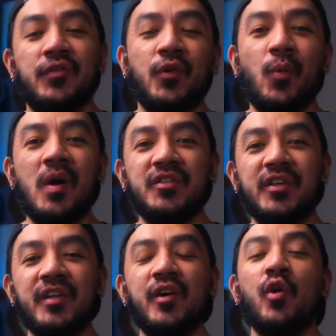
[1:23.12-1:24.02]
you for
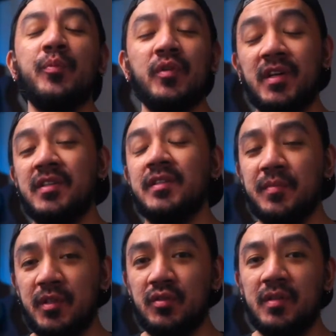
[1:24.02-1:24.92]
watching, and I hope you learned
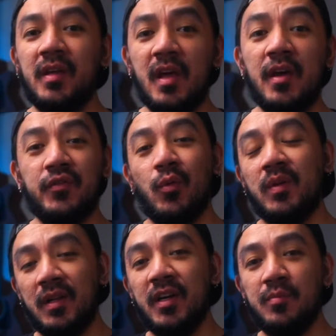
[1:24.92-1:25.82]
something today. If you
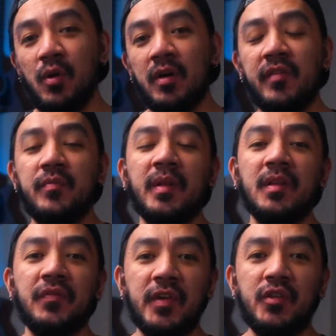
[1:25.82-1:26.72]
want to learn more, I've
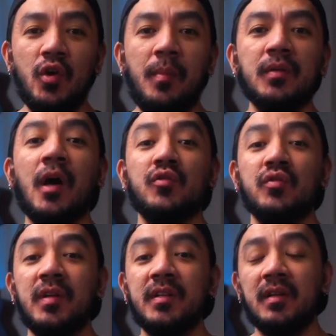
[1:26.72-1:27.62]
made a video about how
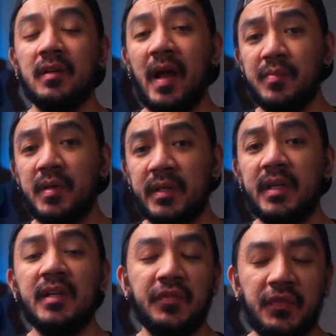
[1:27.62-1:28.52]
to delete a
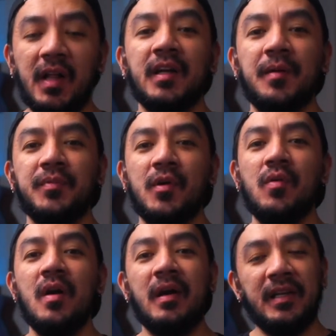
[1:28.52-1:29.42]
library in Faga
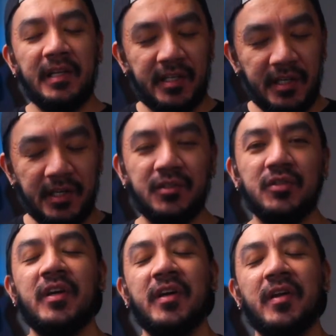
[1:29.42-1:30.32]
Pro. Click here to check it